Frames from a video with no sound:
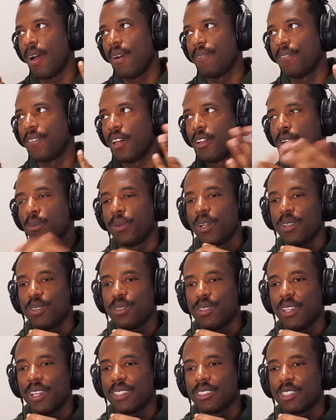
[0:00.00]
thought about
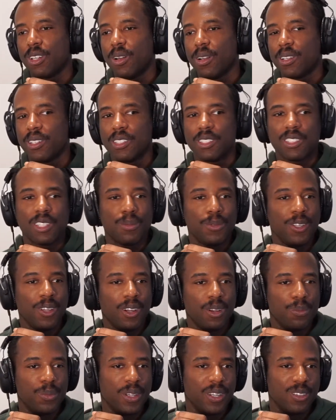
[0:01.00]
like talking to some of
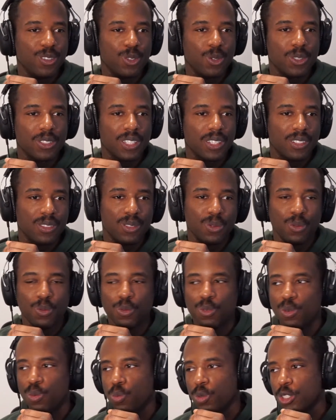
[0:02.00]
y'all, but of course I don't know
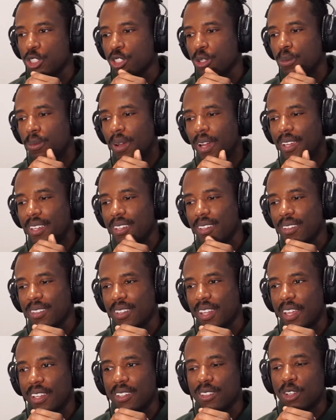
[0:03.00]
once your mic,
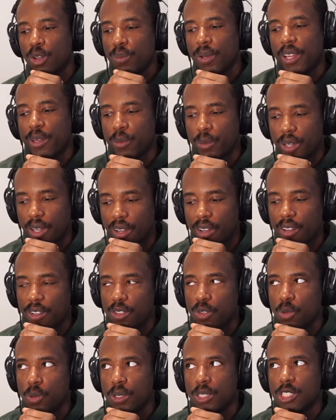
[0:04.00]
like nobody would hear
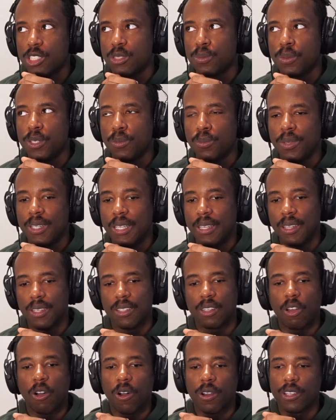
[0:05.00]
you. It'd just be me
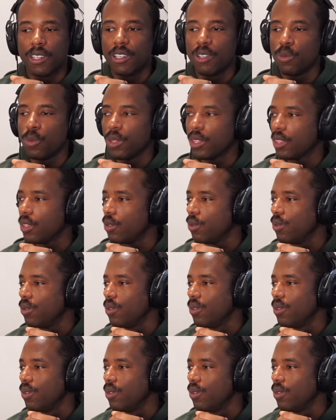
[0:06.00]
talking with you.